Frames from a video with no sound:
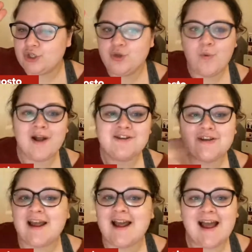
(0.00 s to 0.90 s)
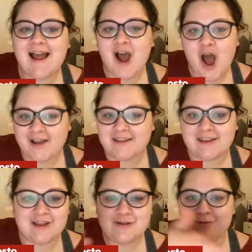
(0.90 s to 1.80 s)
you watch
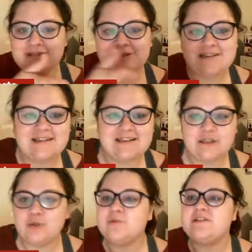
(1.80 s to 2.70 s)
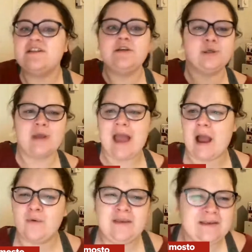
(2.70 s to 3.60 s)
hockey and you see the you see
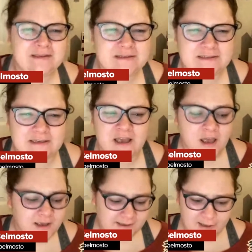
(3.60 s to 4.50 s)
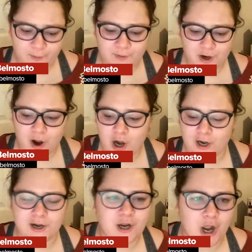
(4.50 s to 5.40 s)
how easy Cale
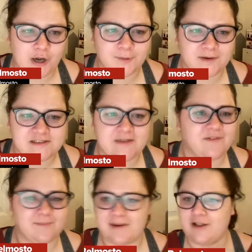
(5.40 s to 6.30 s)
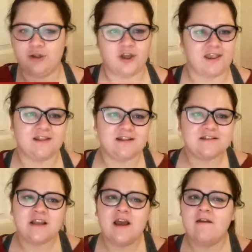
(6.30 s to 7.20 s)
Makar and Connor McDavid make looking
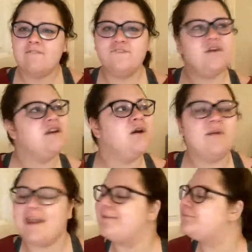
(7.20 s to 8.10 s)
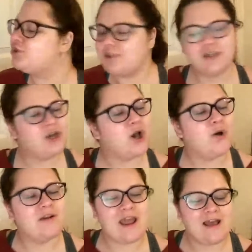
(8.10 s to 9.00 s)
these video game cheat
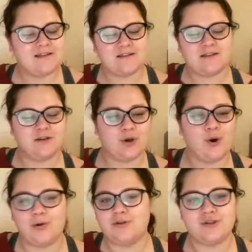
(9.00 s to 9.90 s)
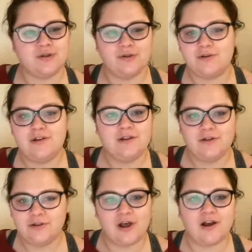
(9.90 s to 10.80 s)
code esque goals
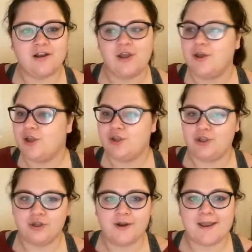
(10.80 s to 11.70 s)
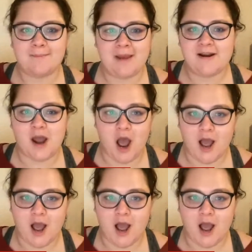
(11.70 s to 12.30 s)
look. You look at Ben